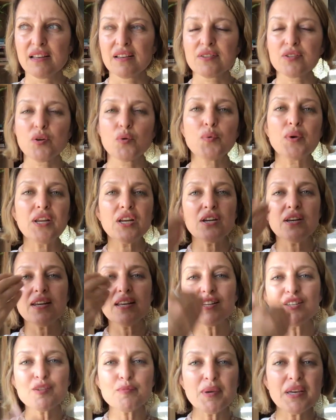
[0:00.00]
So we
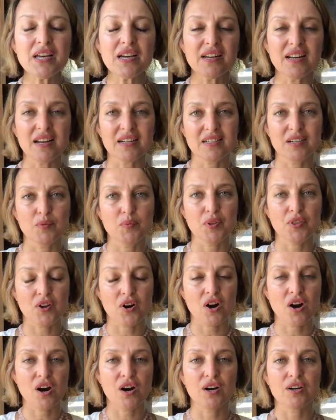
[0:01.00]
need to be connected with our
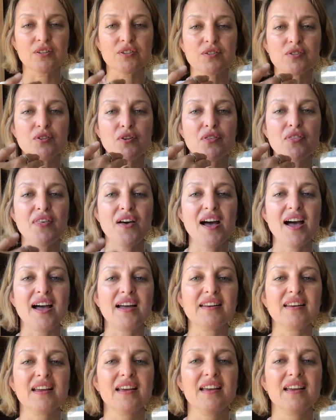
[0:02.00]
hearts so that